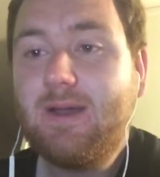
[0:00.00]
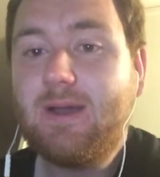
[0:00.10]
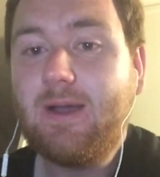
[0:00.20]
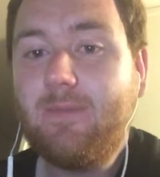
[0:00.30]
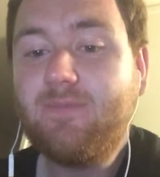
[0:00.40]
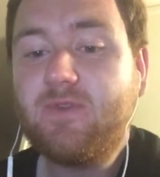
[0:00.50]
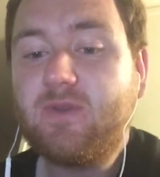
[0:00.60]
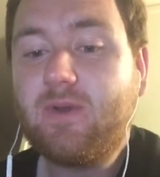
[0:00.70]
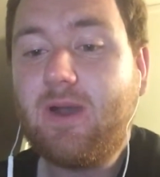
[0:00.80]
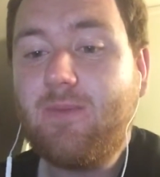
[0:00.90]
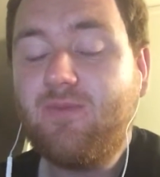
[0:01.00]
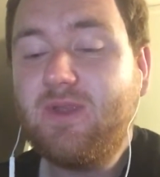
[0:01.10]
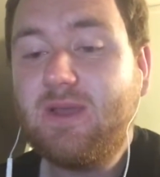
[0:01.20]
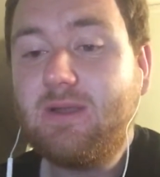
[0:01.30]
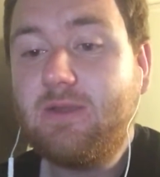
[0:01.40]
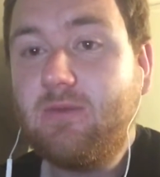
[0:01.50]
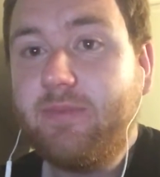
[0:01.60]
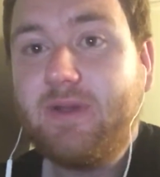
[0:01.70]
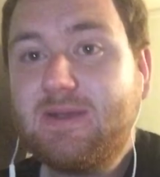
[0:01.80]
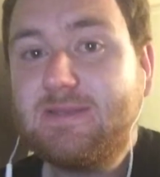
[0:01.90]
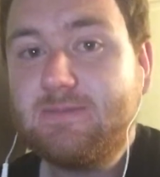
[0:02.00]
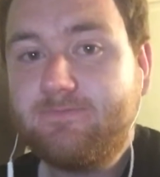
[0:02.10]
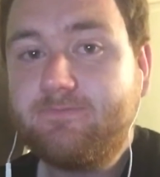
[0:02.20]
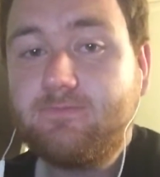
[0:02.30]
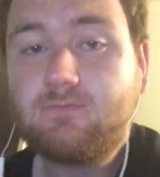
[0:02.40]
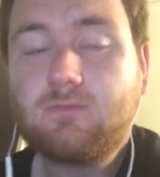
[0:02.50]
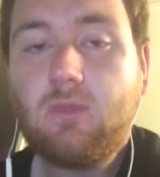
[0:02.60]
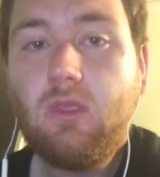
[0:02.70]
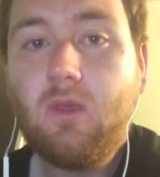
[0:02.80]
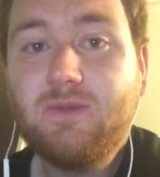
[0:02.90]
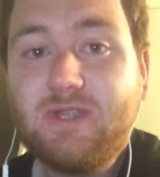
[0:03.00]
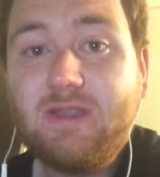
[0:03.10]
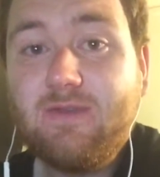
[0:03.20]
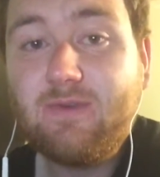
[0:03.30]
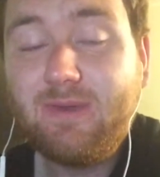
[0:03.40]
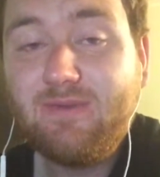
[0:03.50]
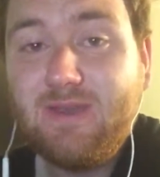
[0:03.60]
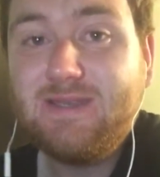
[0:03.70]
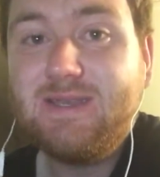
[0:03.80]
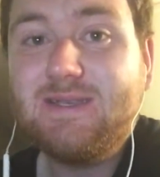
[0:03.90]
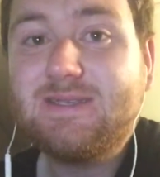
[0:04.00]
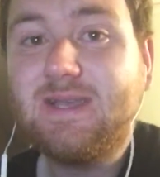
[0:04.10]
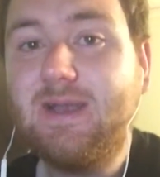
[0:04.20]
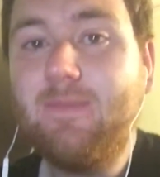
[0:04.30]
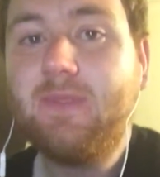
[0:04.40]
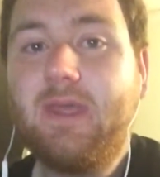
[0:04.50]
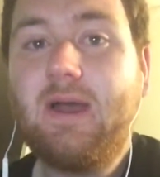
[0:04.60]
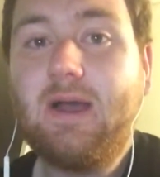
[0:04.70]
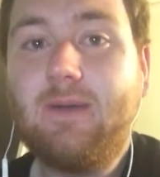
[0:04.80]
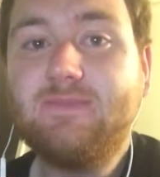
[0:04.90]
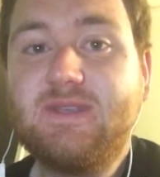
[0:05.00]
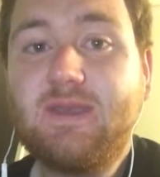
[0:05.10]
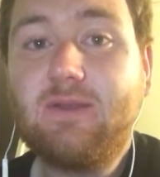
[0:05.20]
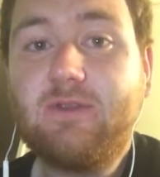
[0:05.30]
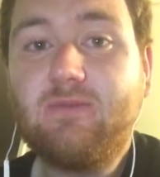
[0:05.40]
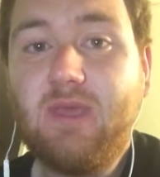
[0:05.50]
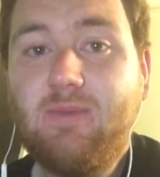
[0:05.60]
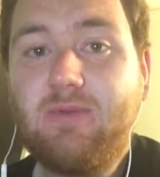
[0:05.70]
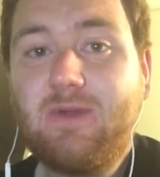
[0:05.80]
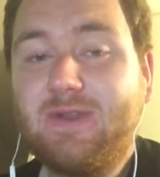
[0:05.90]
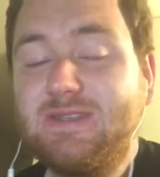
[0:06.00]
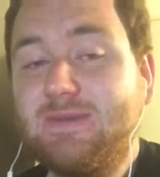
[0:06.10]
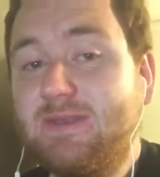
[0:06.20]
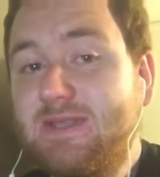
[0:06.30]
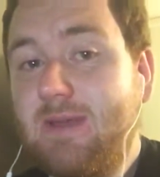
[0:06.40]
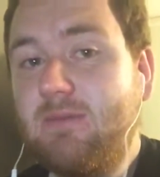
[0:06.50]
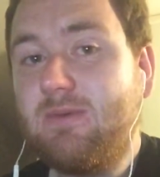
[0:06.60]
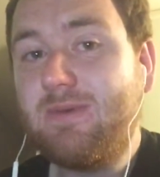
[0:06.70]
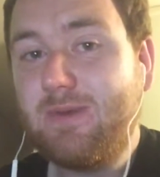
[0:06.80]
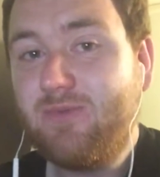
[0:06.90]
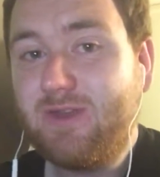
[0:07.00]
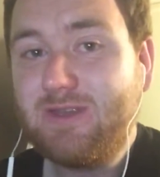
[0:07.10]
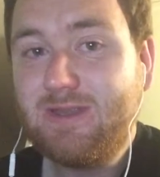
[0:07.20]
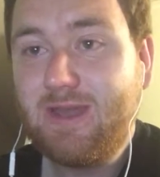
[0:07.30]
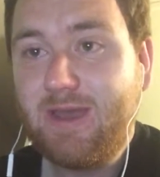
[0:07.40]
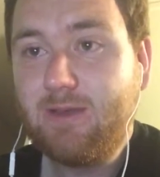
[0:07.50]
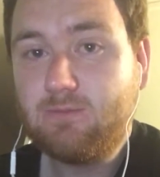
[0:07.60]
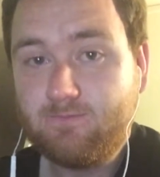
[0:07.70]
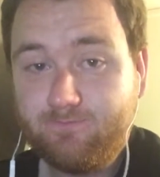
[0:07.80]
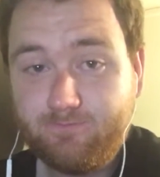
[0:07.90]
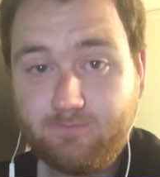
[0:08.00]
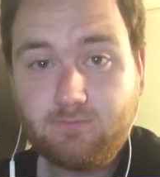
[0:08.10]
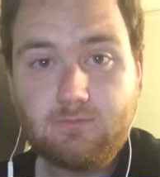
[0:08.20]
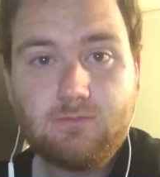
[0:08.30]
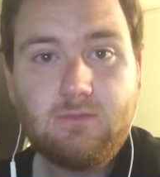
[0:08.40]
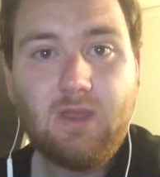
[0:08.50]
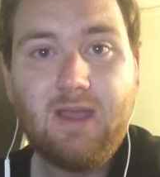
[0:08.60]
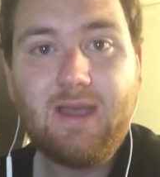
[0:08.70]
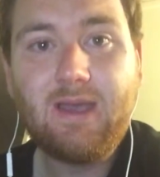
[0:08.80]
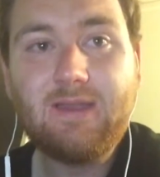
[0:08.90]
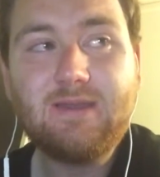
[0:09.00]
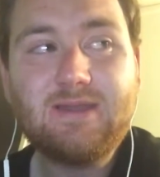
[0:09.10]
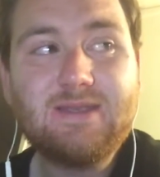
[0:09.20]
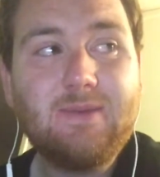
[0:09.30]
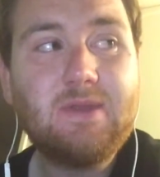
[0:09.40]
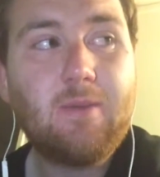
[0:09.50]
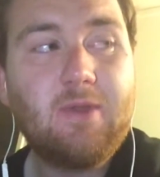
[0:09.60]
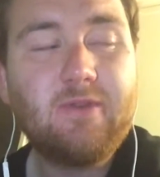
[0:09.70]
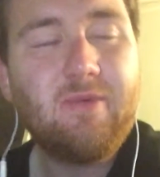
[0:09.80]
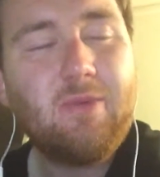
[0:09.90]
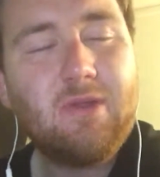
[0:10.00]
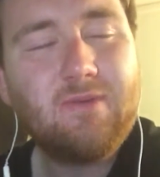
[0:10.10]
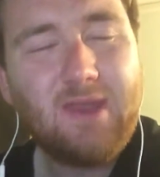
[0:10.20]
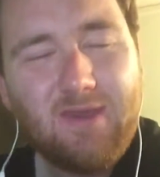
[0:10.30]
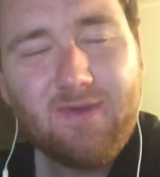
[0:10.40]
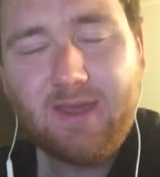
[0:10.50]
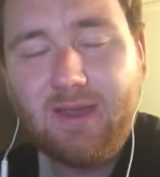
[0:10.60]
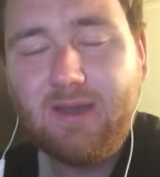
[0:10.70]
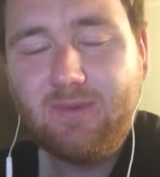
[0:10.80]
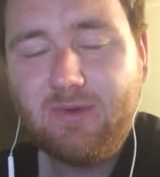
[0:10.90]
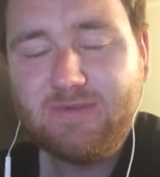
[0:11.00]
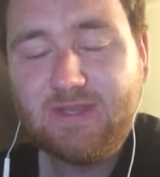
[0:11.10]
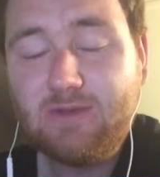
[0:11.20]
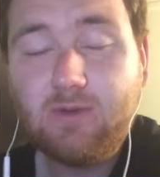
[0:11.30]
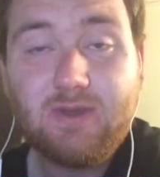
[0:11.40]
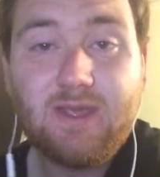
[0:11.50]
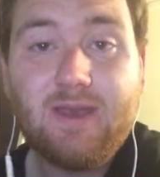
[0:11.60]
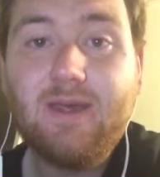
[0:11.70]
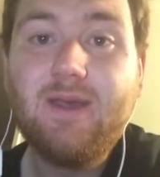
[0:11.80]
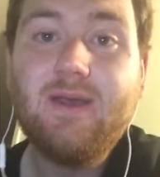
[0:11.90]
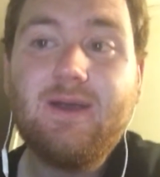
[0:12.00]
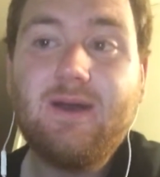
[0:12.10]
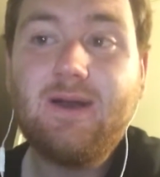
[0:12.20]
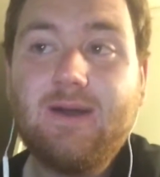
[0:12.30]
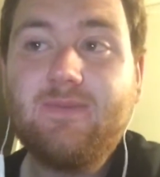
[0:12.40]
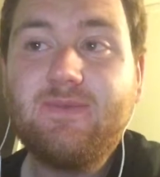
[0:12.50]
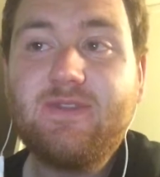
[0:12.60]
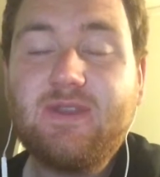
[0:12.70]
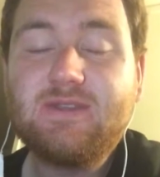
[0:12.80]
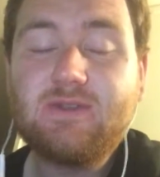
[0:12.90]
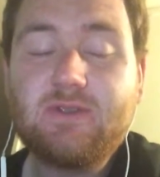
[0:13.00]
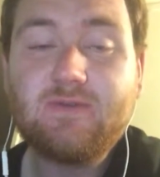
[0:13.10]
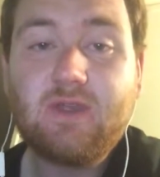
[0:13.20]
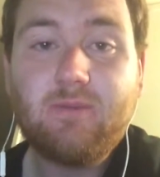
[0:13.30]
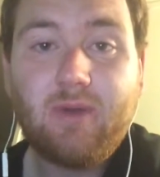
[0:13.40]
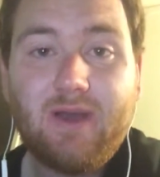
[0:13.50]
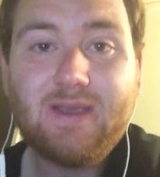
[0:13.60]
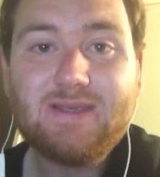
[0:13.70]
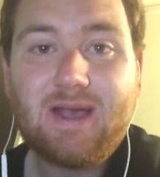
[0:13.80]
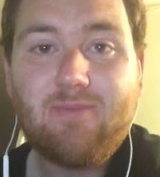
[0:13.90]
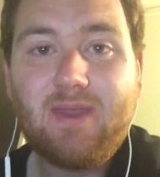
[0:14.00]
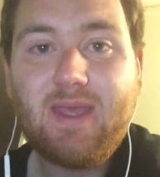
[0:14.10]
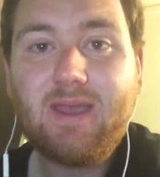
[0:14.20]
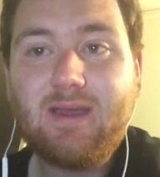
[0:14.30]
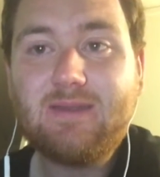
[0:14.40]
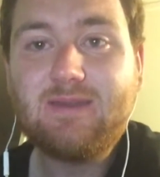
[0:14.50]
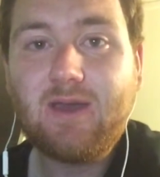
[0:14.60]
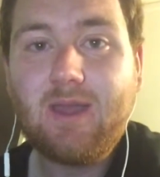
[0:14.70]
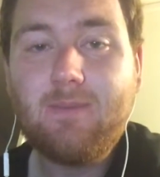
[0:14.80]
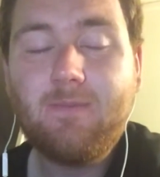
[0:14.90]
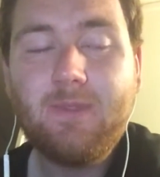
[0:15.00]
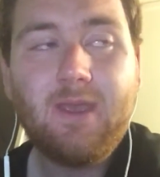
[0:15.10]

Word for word: Um, so I'm reading a load of books, which I need for my thesis. Um, seeing a lot of people. I went to see my stepmom and my brother today, and at the same time, a lot of people are leaving Wolfson Court here. Um, so there's a lot of goodbyes happening at the time.